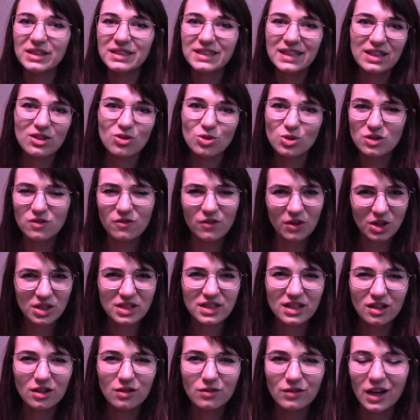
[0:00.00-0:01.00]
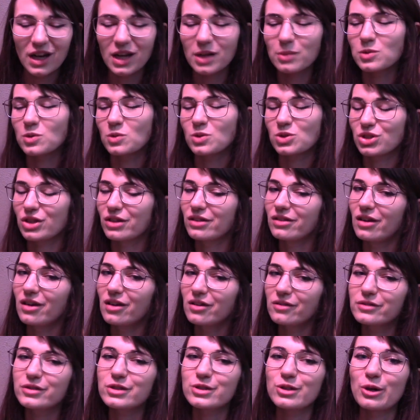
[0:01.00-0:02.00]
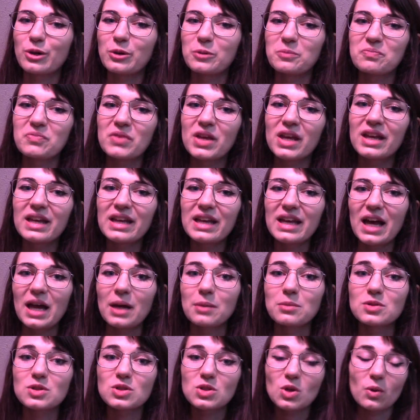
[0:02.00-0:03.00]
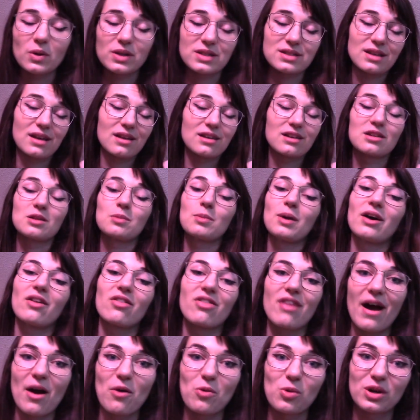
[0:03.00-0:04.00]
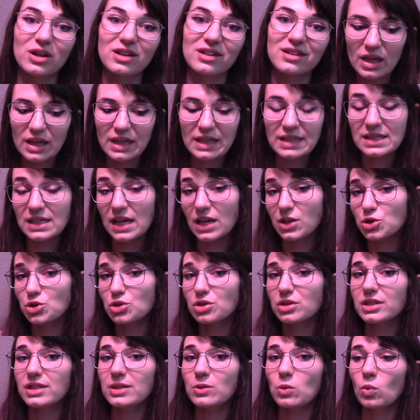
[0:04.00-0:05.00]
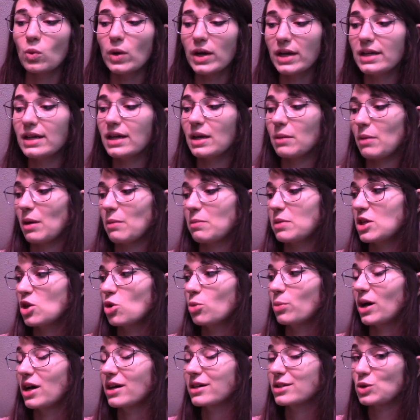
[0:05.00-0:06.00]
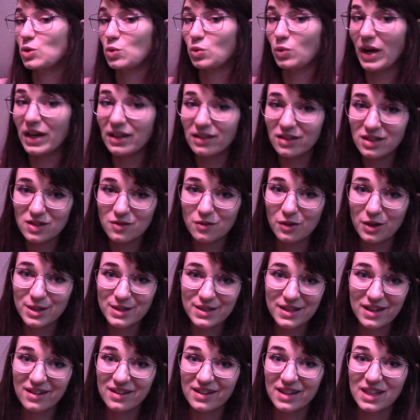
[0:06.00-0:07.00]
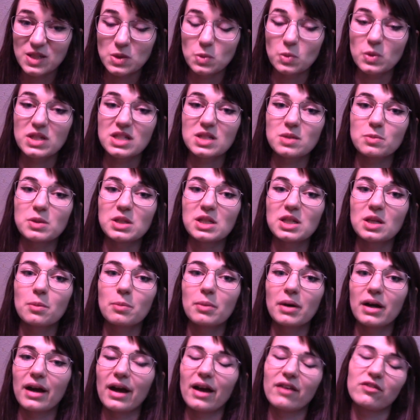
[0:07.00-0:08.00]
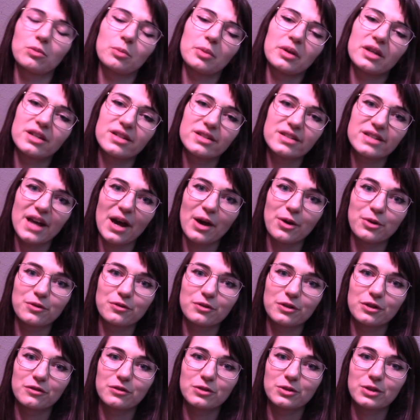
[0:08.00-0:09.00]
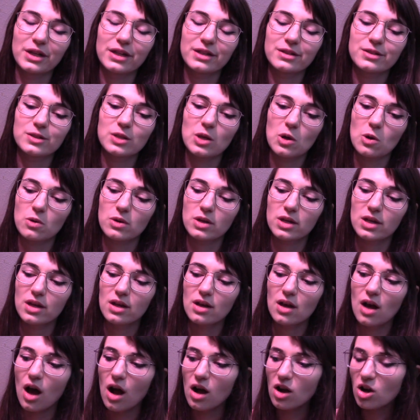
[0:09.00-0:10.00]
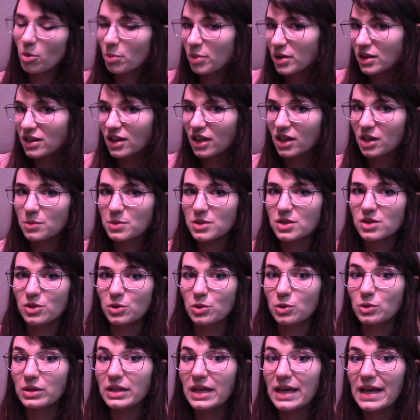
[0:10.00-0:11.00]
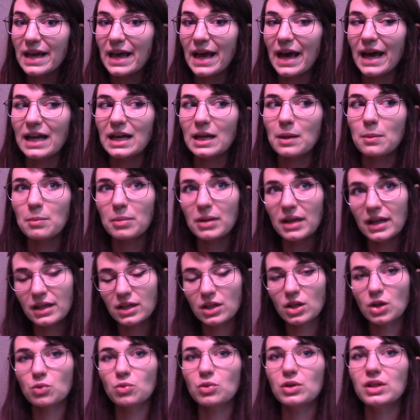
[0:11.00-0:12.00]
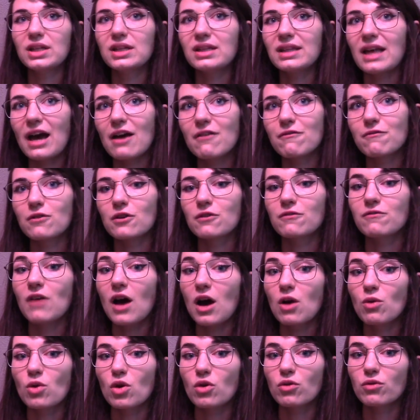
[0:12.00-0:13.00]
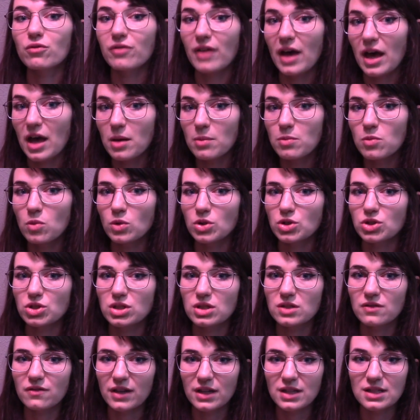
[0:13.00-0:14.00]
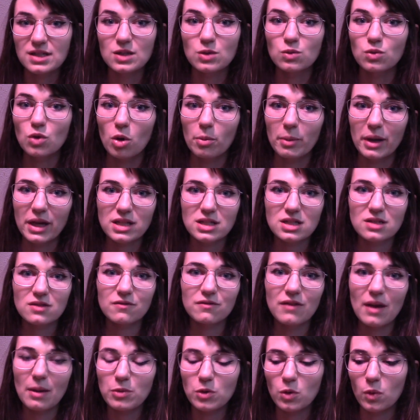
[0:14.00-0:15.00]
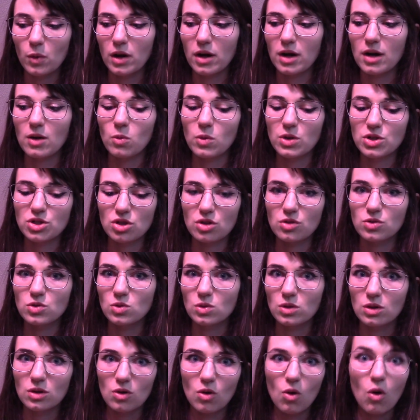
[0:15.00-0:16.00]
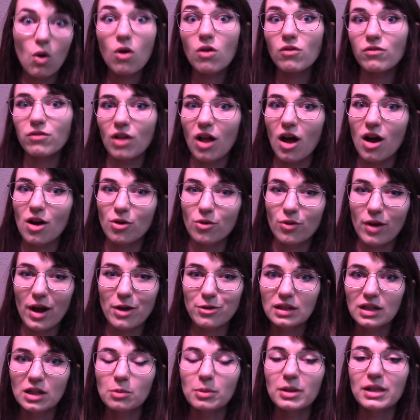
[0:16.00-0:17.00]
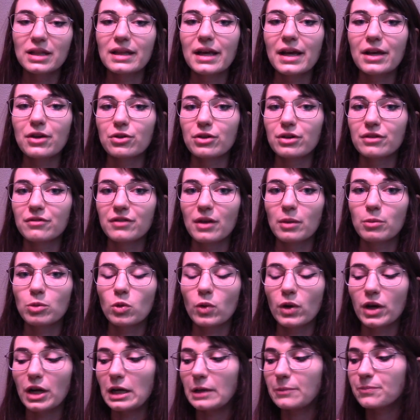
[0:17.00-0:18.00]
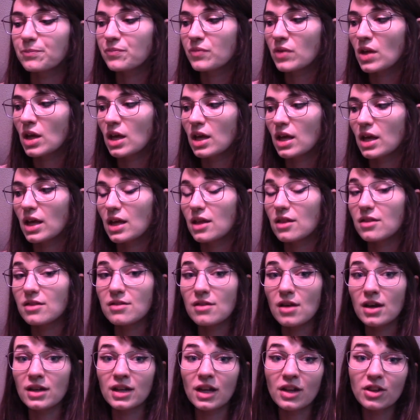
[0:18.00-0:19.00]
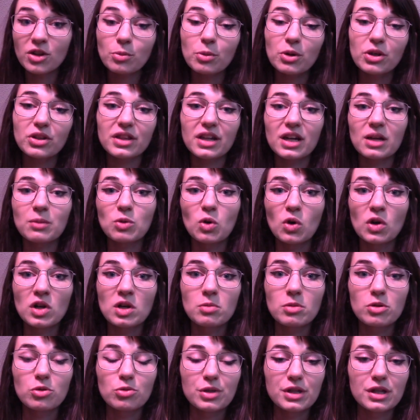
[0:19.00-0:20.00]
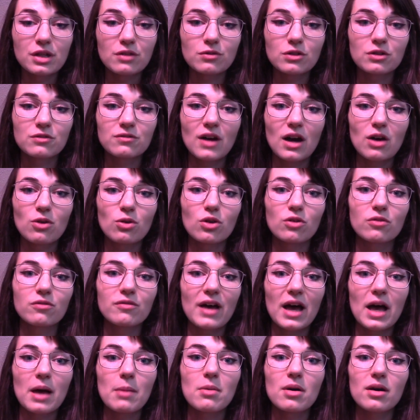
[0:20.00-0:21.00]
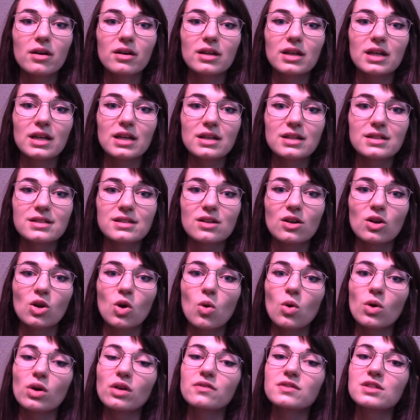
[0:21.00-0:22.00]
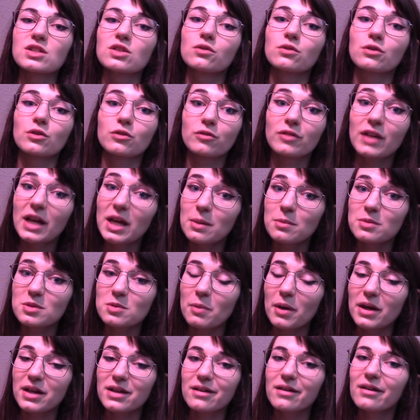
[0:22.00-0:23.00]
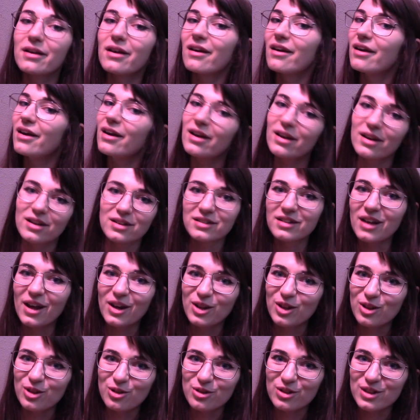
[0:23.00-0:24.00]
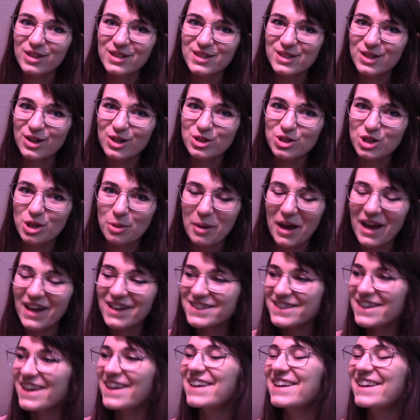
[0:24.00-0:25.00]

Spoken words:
those fairy tale vibes, which I love, so I'm so excited about that one. It's actually waiting at my P.O. box right this very second as we speak, but I haven't been into town for a few days, so I'll go pick that up soon. And I'm planning on reading that for Faro Feb, which is Fantasy Romance February, which I'll do a whole vlog around a little bit later in February. Another book that I'm going to be reading for Faro Feb is A Court of Silver Flames by none other than Sarah J. Maas.